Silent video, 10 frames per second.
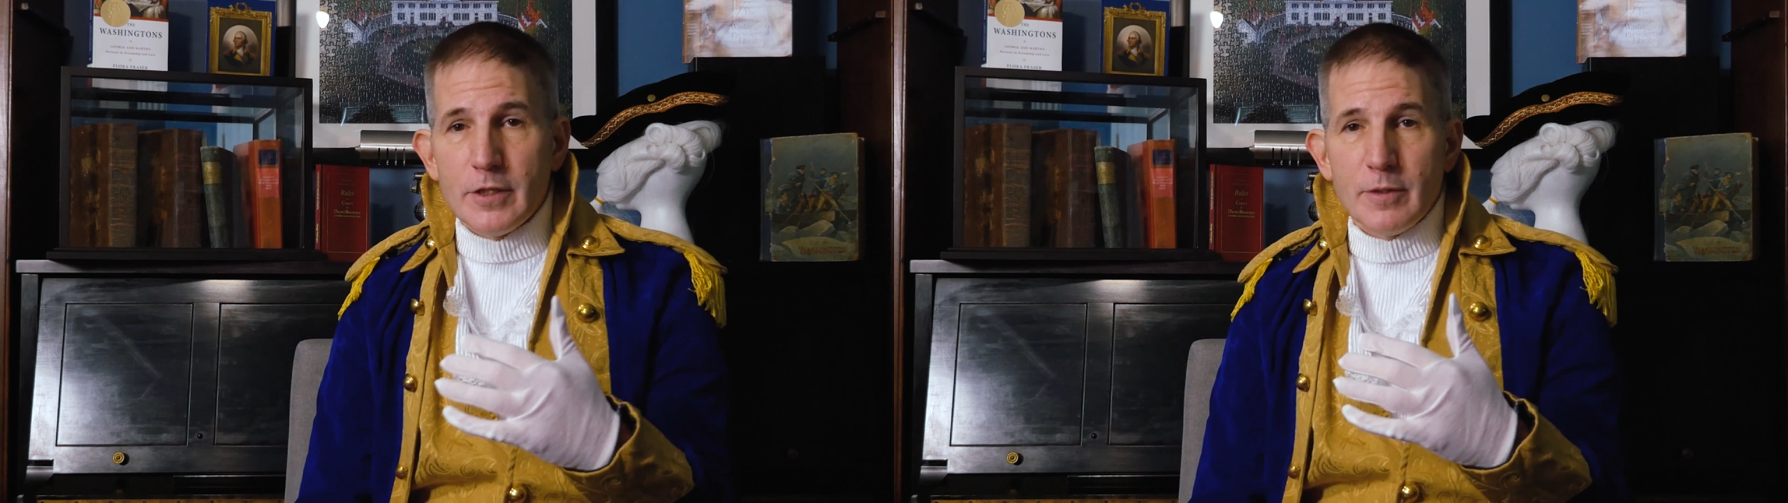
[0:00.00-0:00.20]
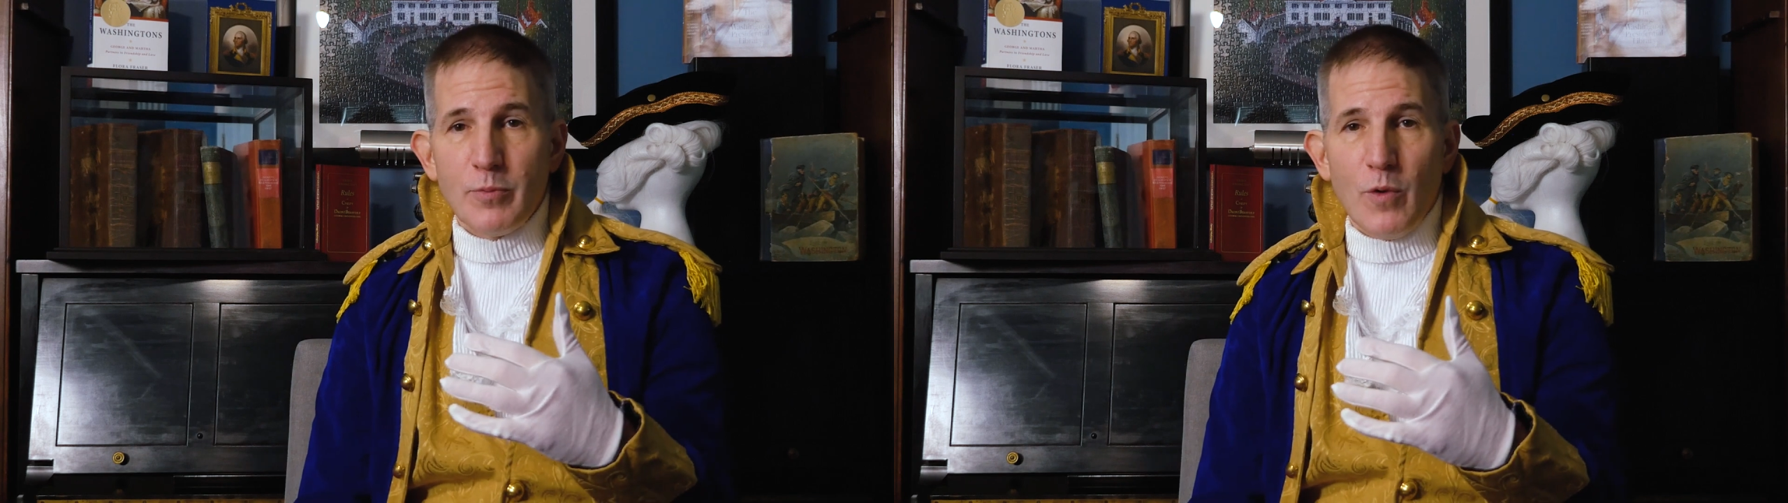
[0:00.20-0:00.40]

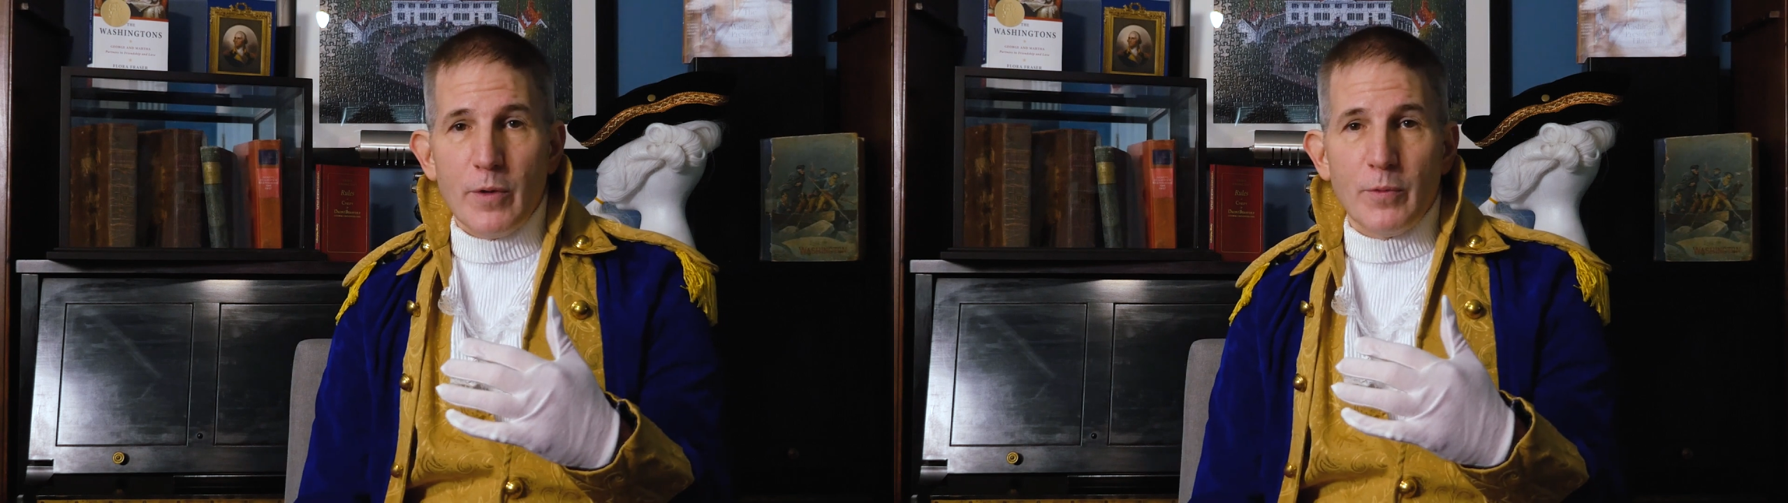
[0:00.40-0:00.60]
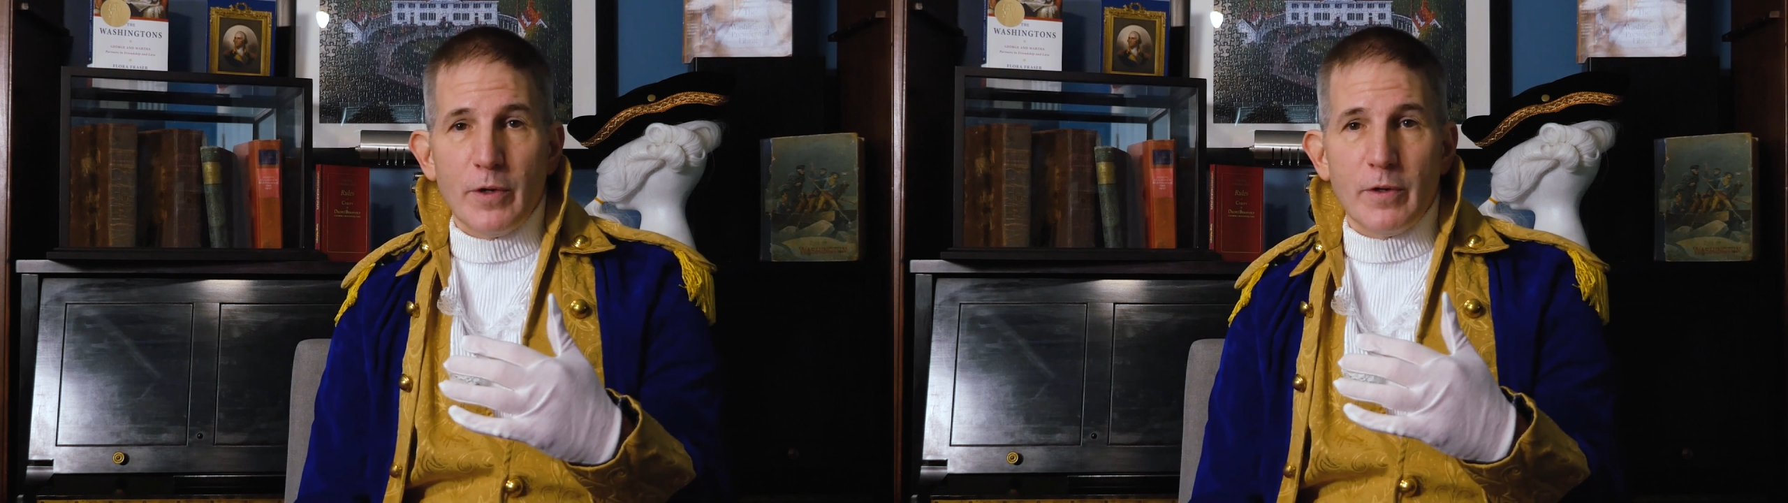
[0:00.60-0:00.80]
to the
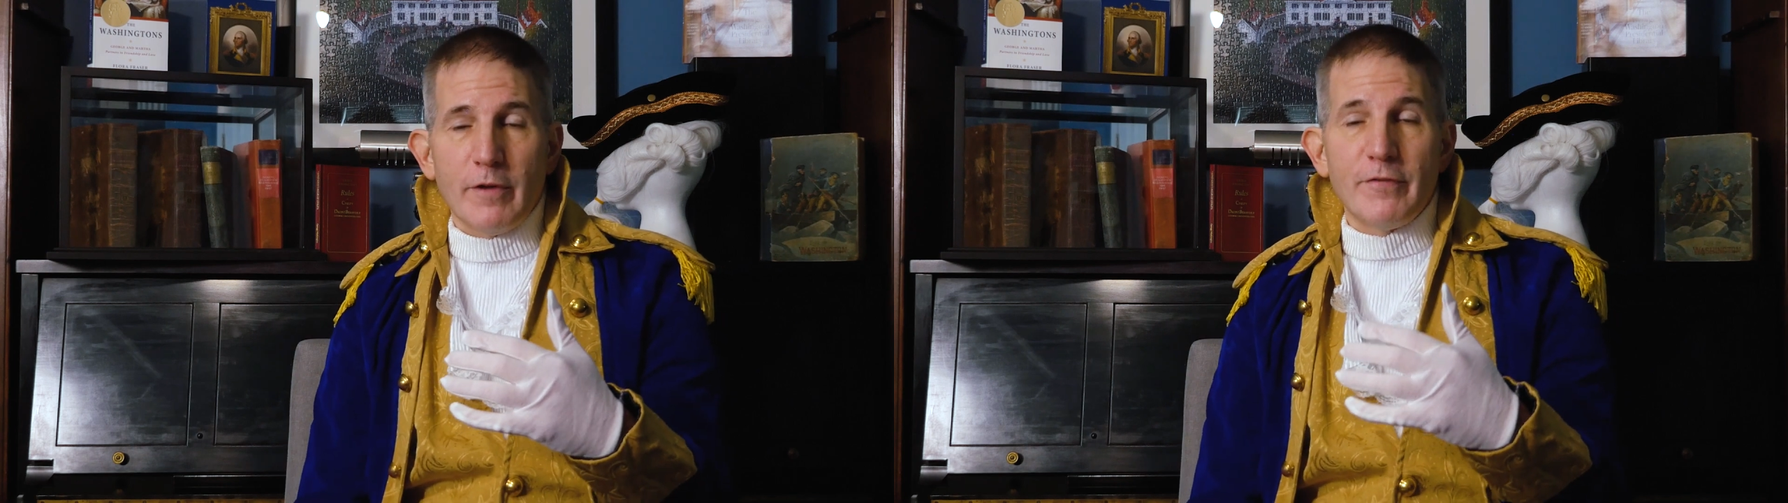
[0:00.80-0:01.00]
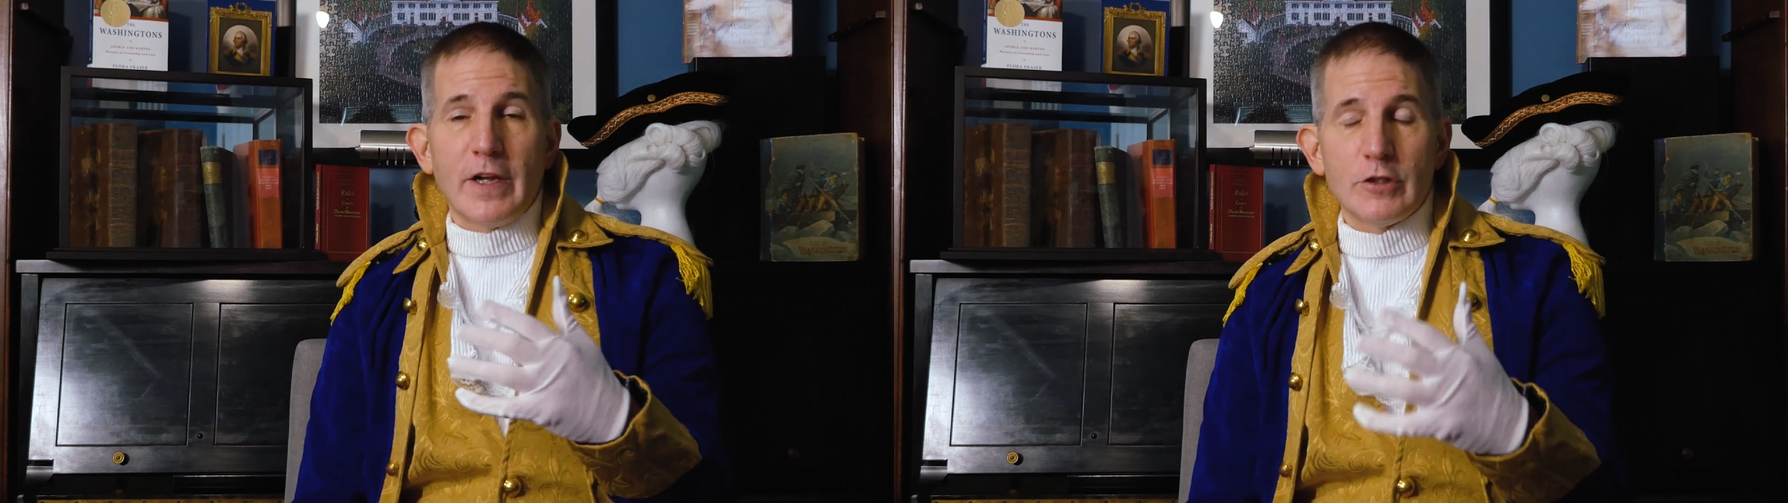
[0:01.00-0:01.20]
point where
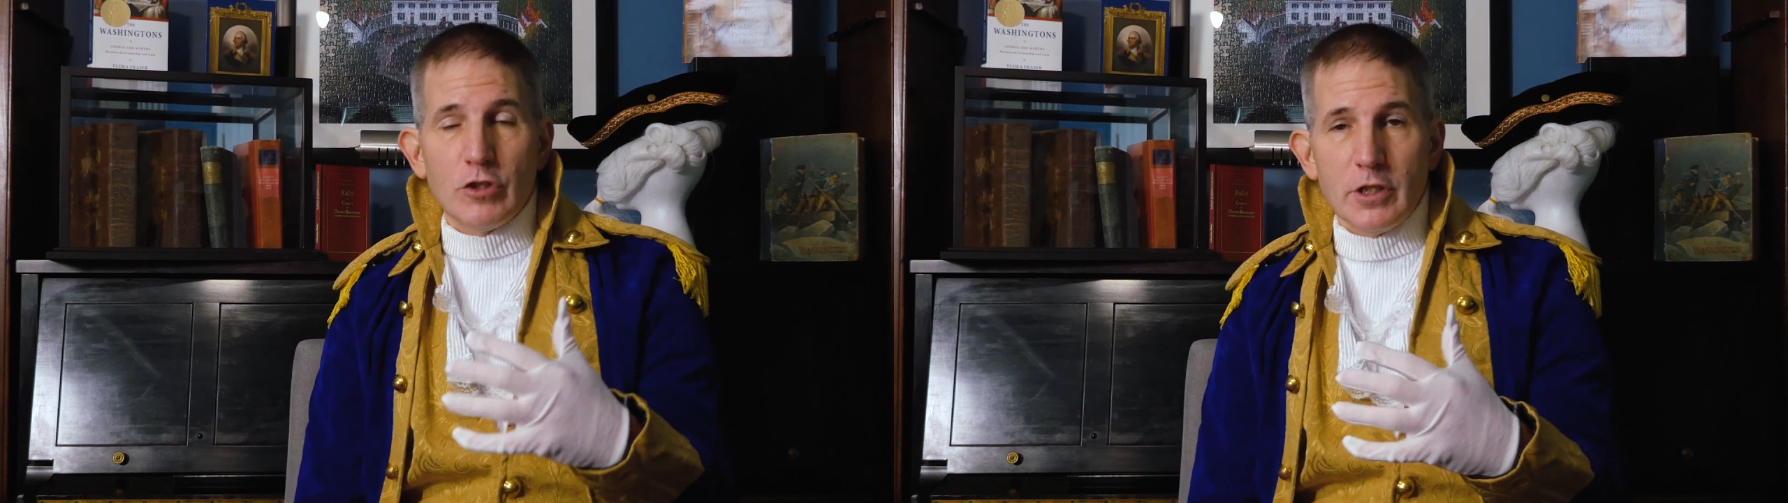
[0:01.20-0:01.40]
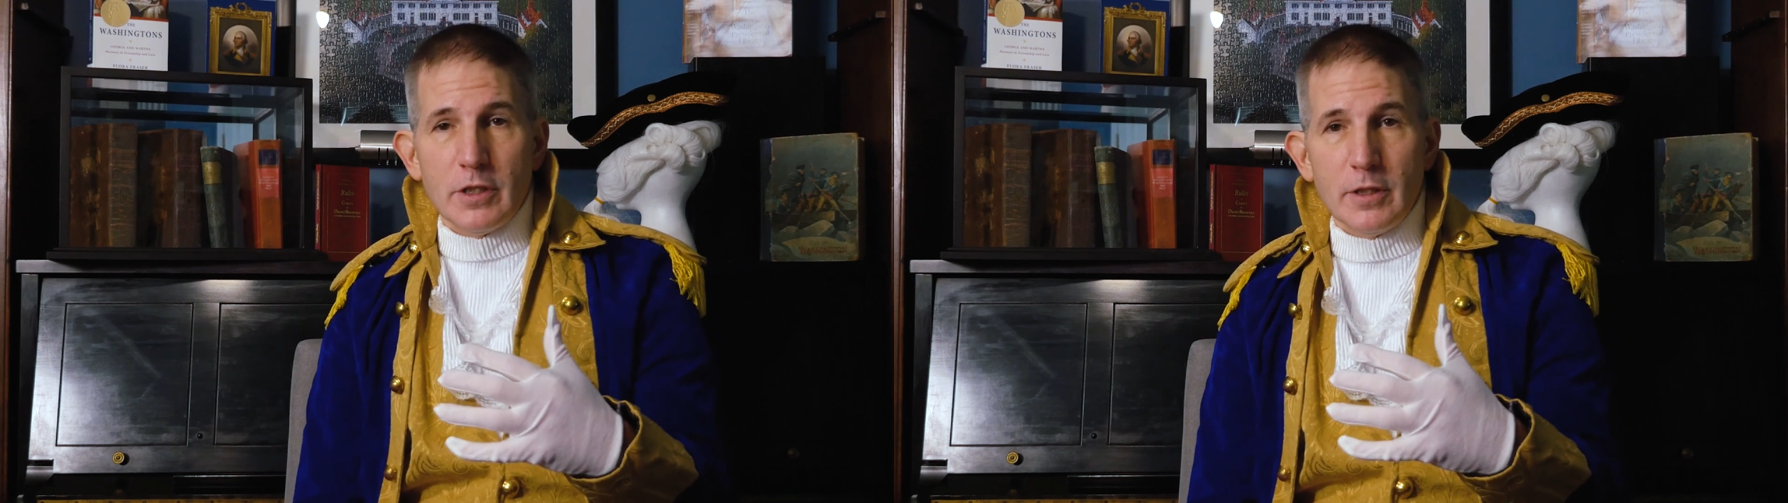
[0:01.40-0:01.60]

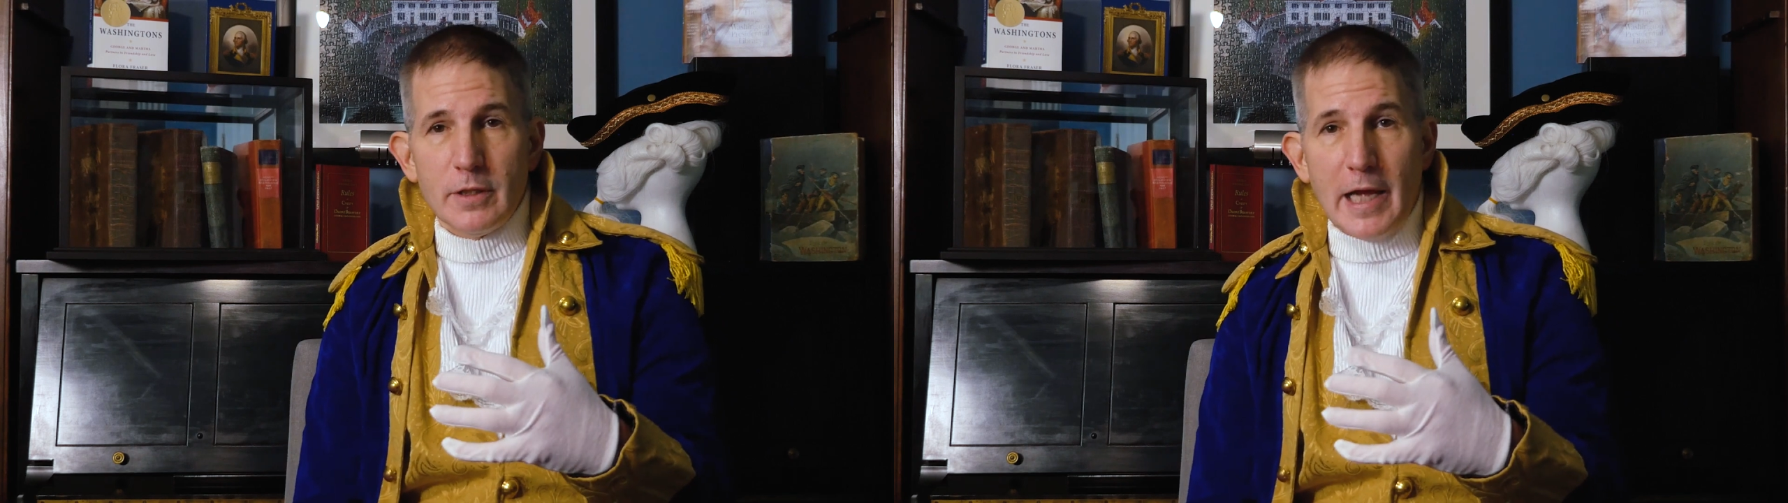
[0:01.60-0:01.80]
eventually